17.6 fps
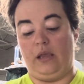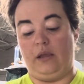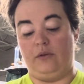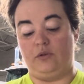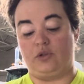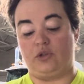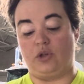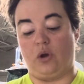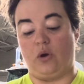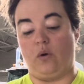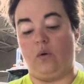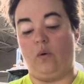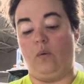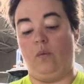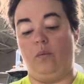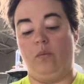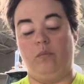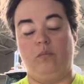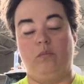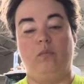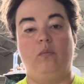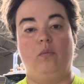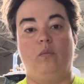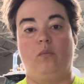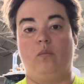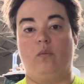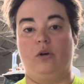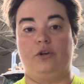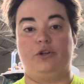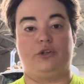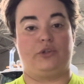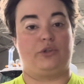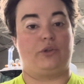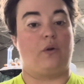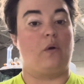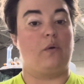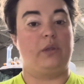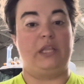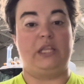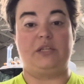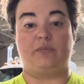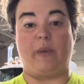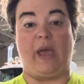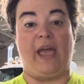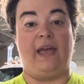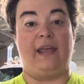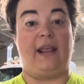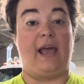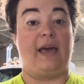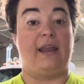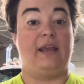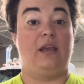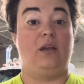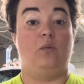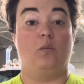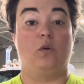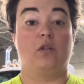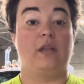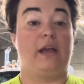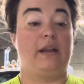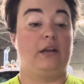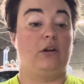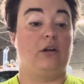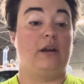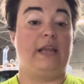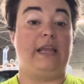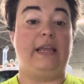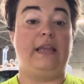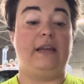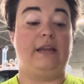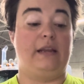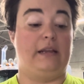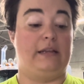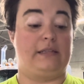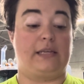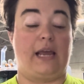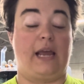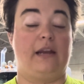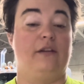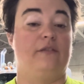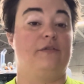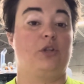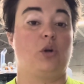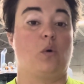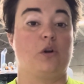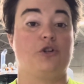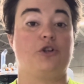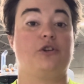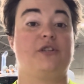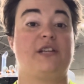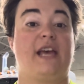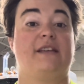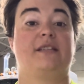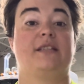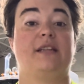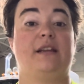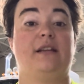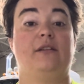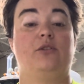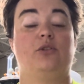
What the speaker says: So we're just throwing this pad at it and we're letting her eat. It's kind of torture testing